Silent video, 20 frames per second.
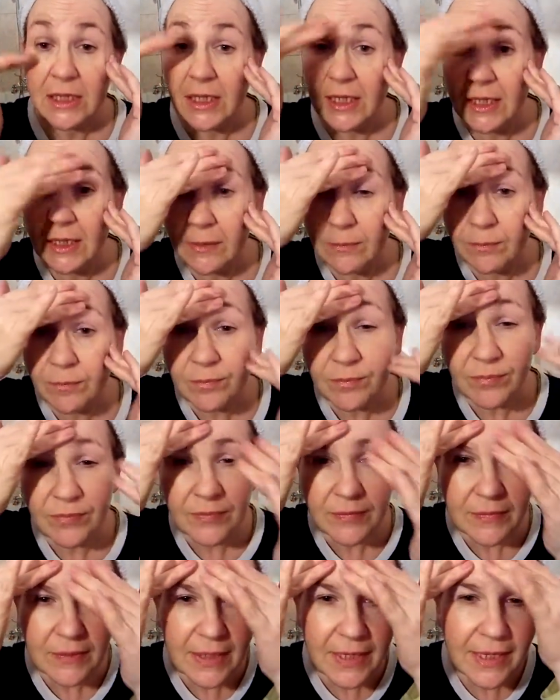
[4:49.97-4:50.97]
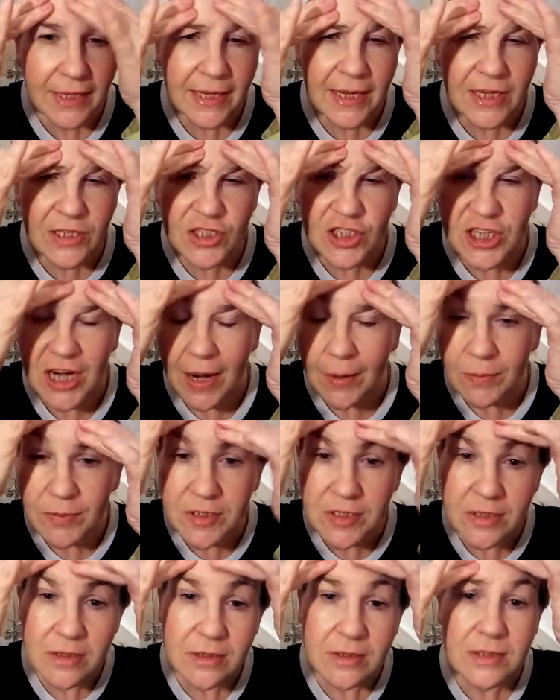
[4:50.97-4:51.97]
it gets
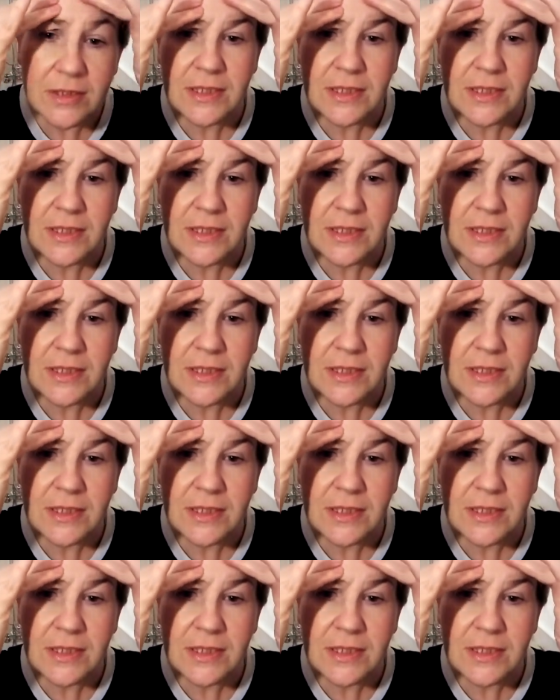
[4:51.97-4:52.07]
chapped.